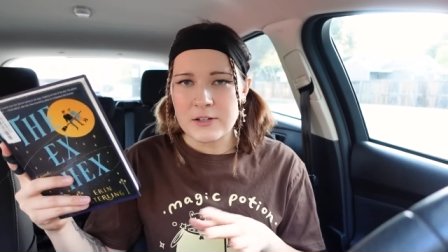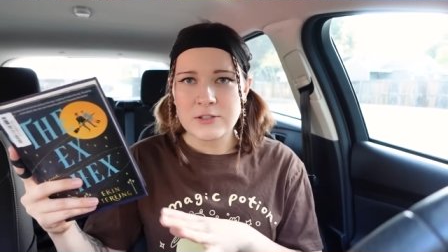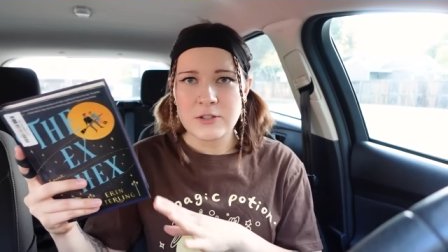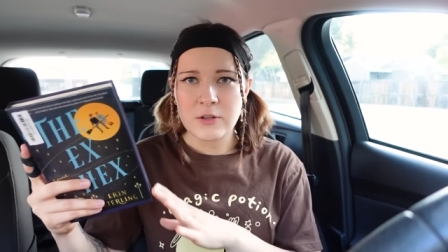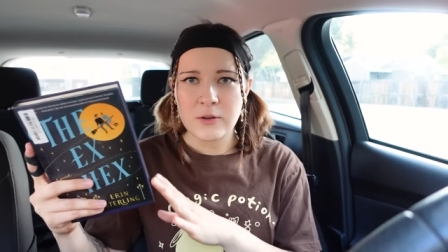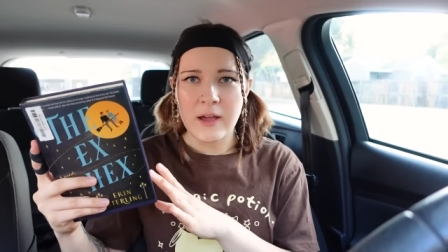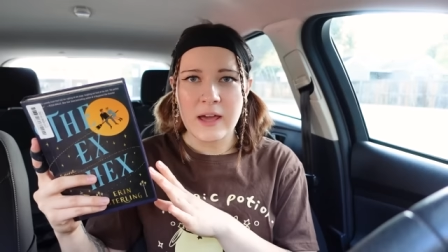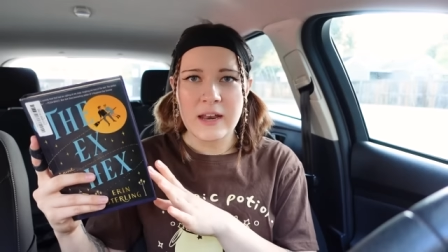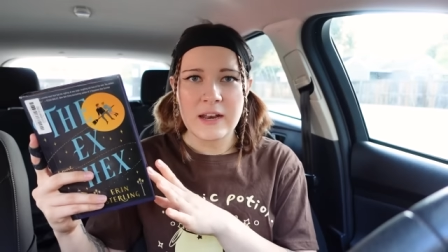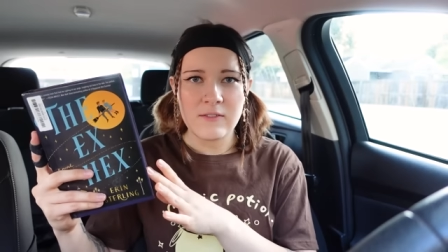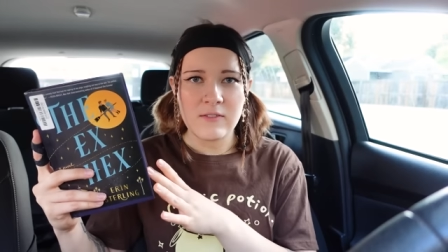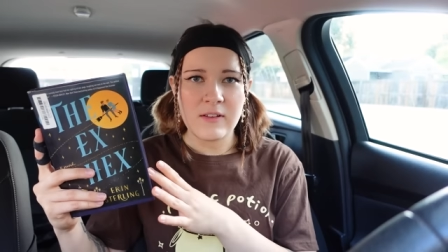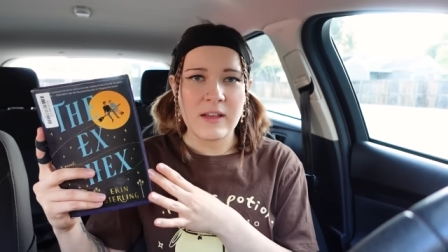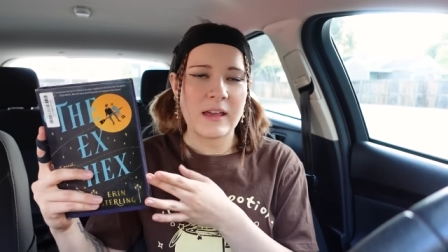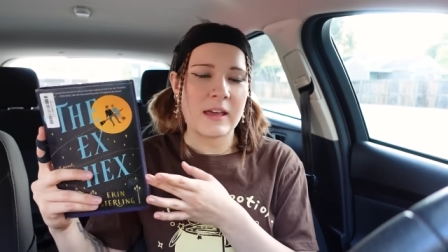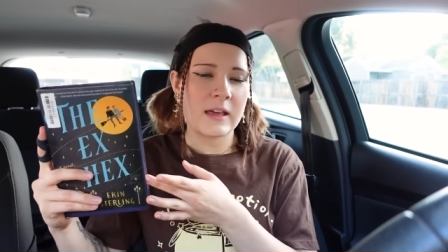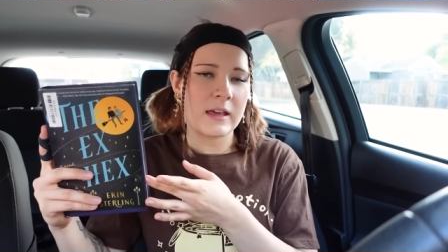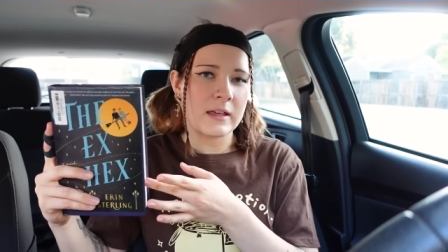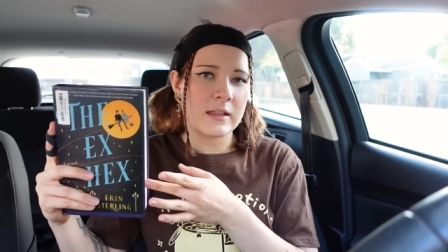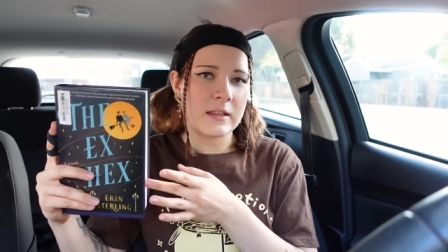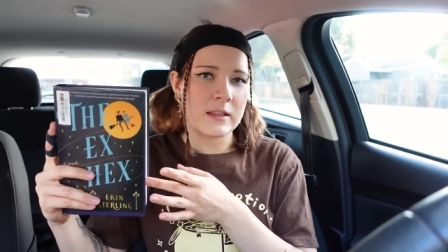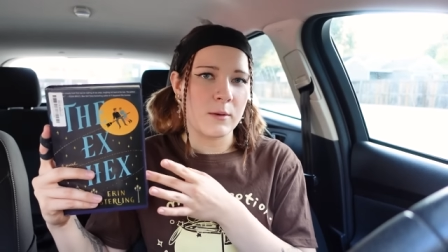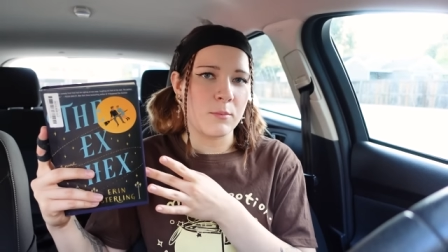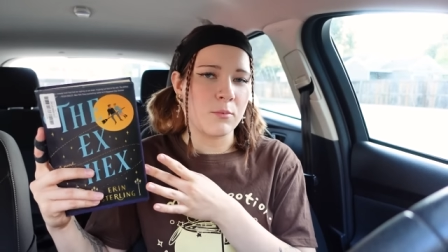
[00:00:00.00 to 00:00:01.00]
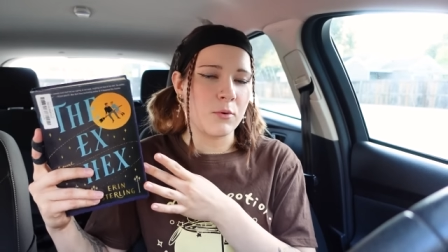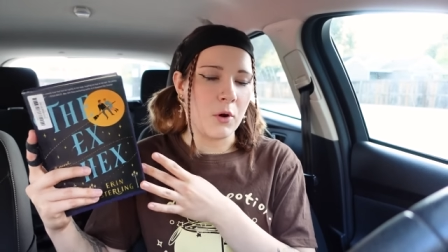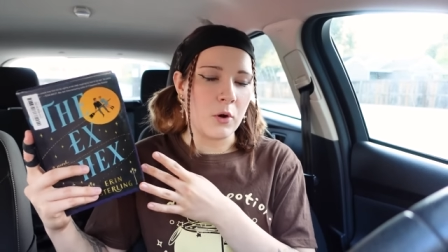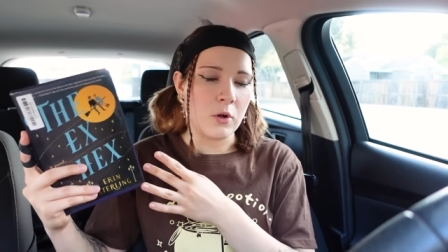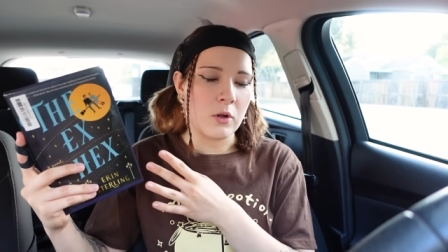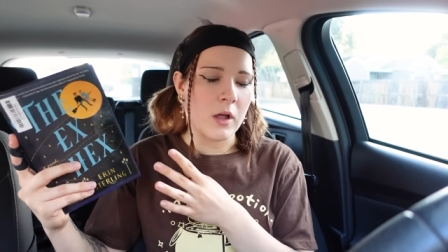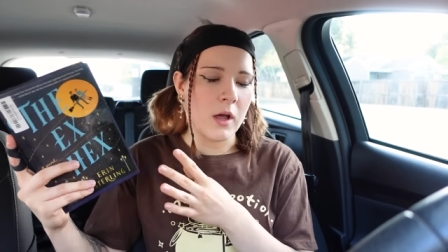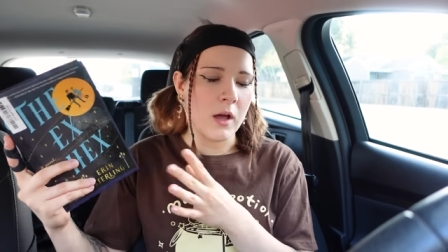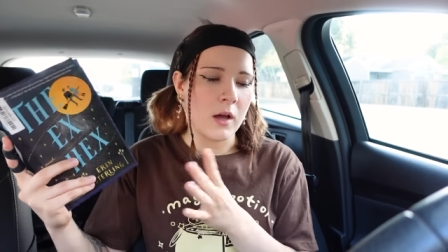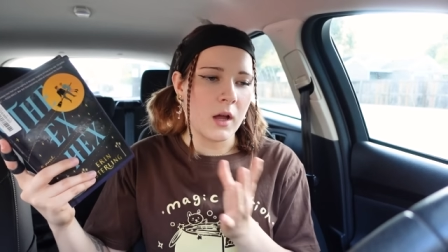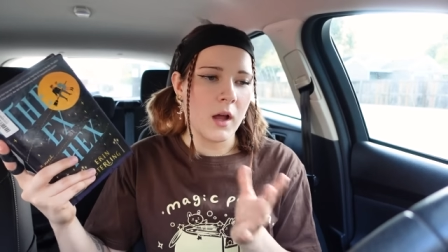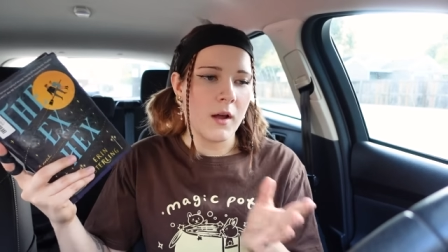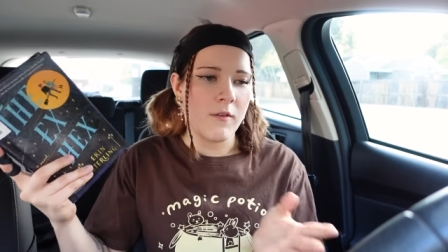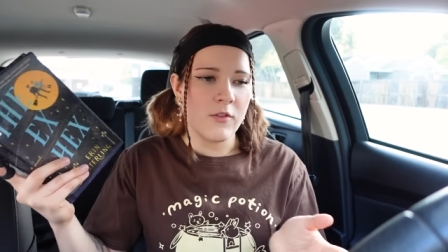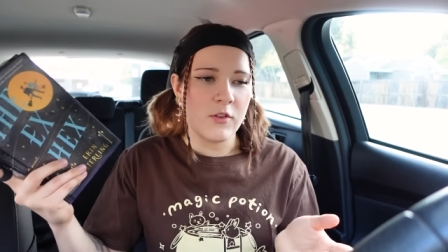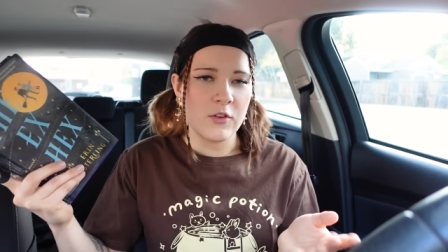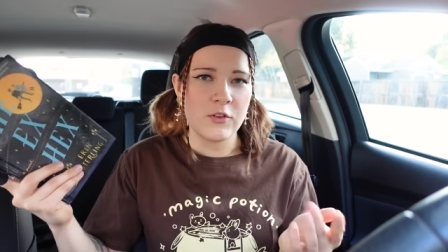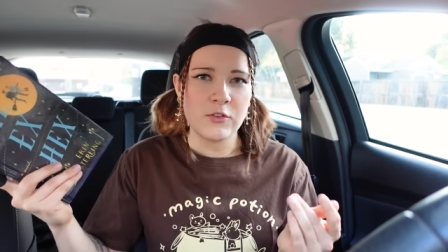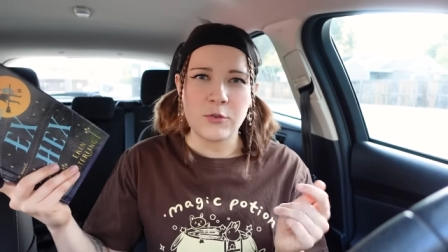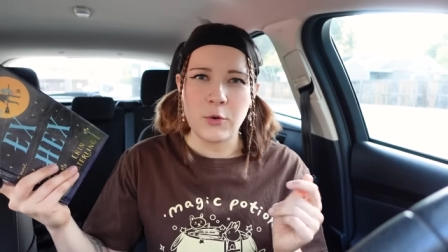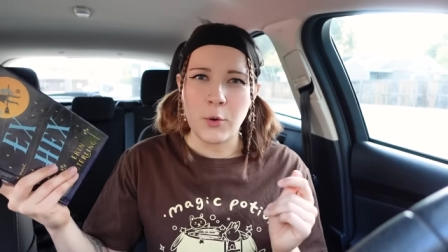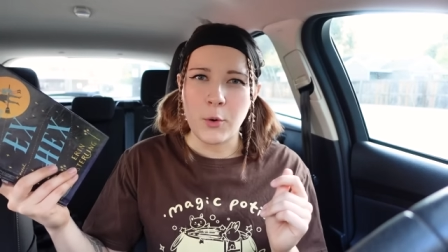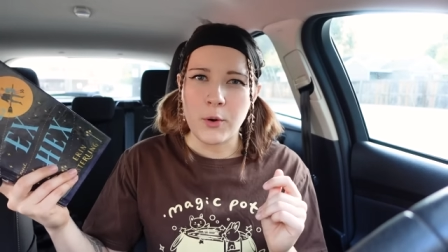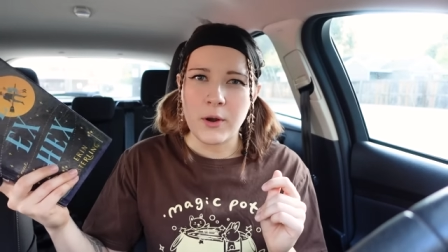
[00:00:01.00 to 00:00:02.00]
so kind of like the prologue of the
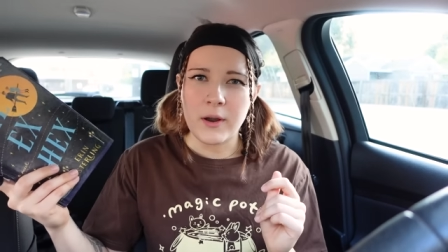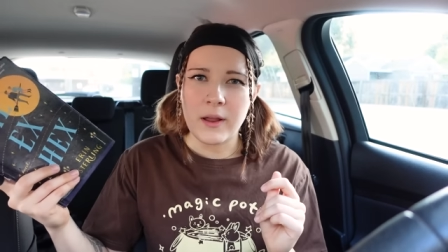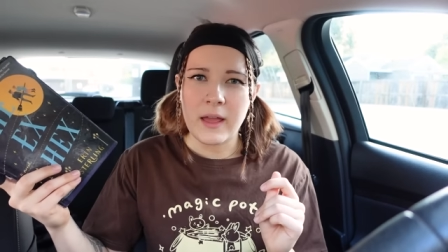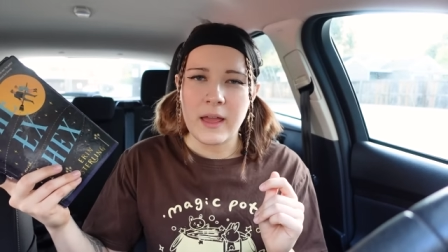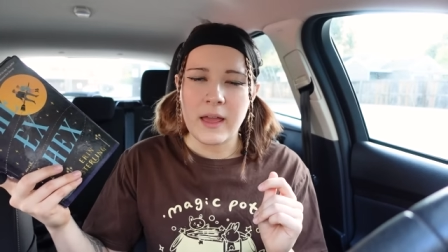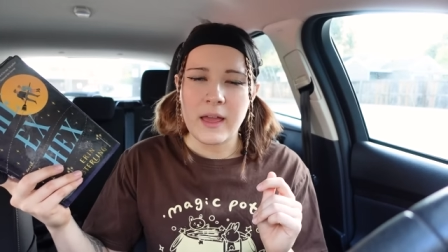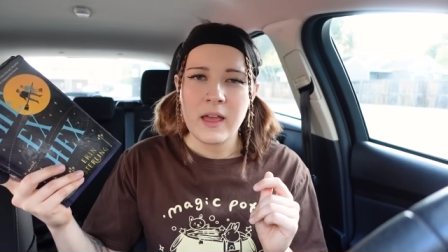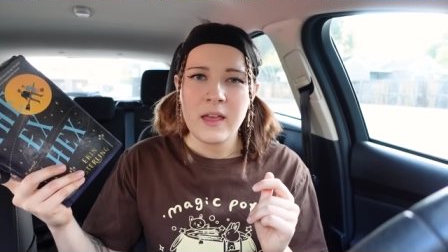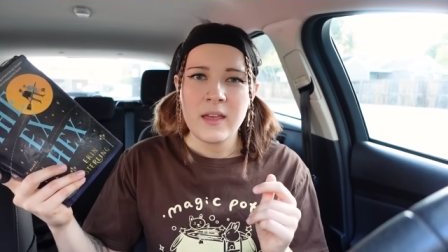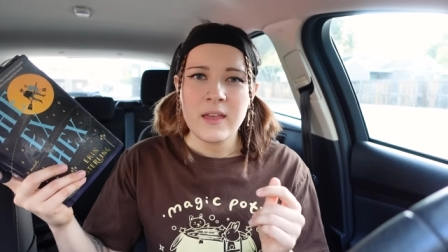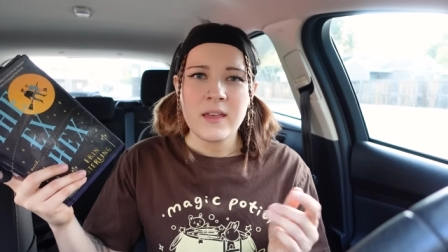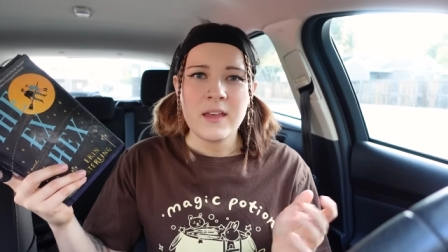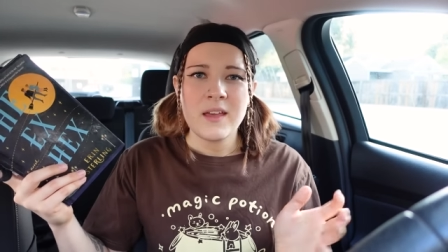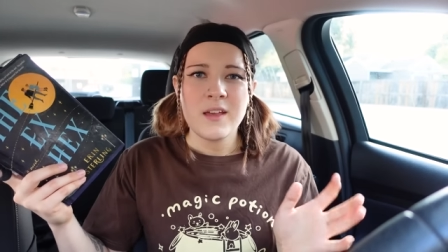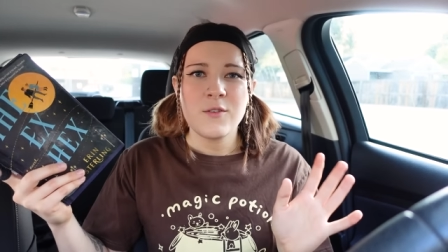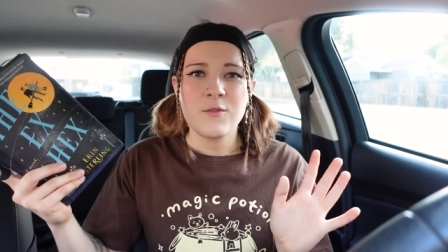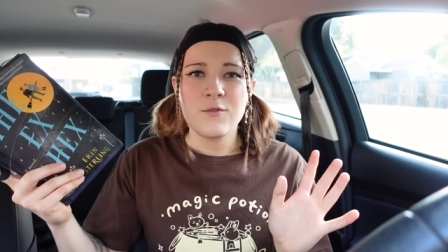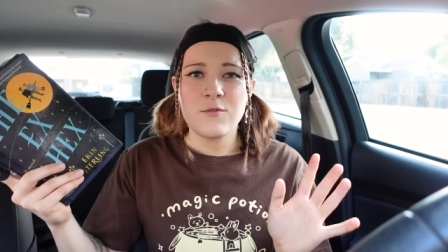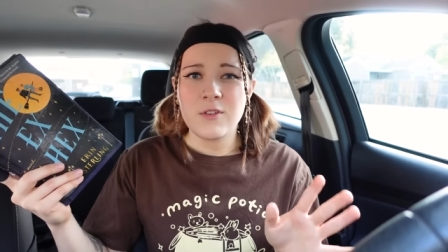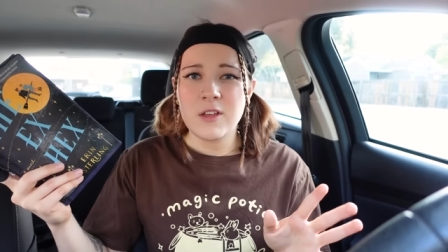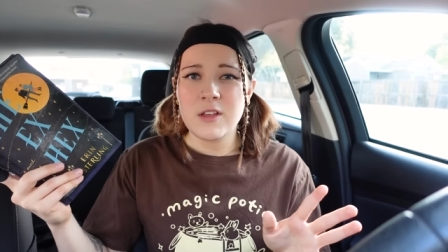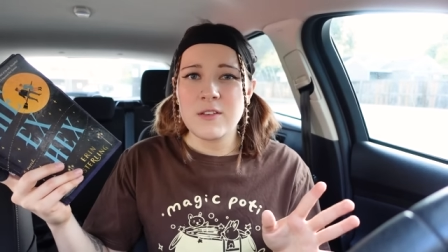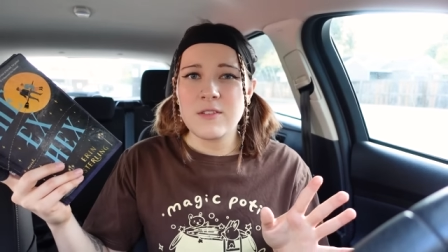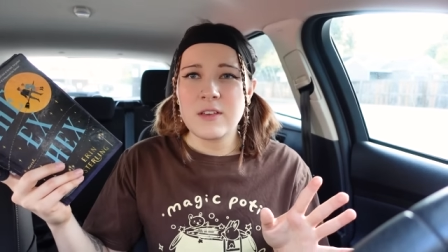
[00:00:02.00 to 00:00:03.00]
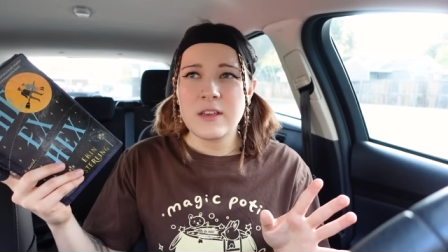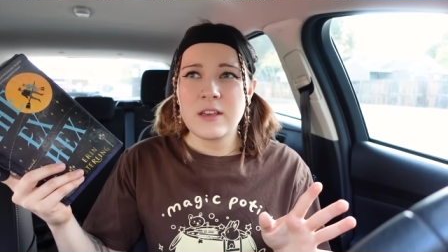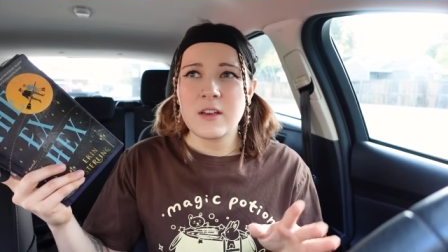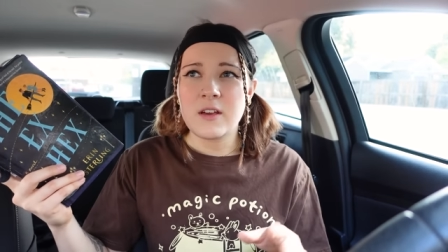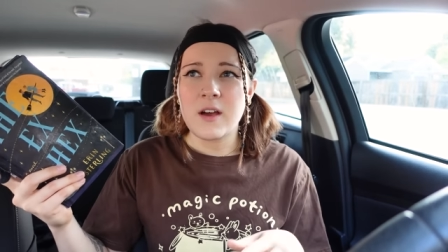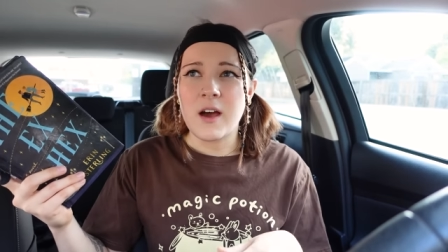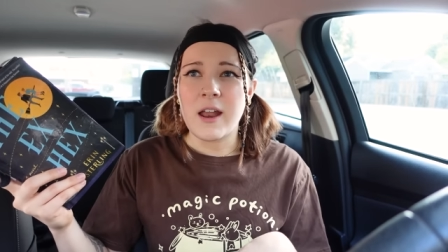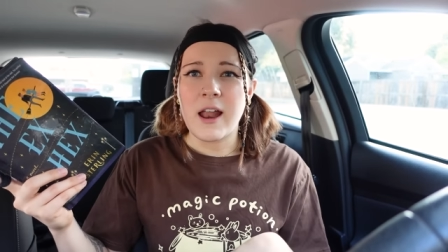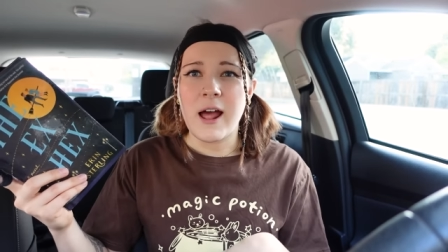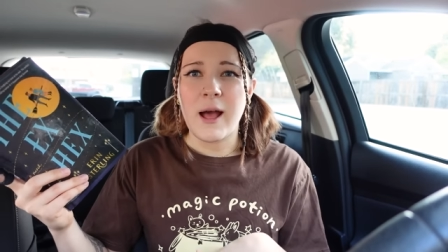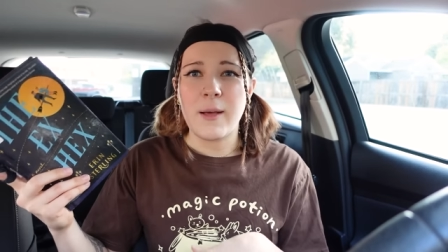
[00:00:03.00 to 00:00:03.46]
story, Vivi got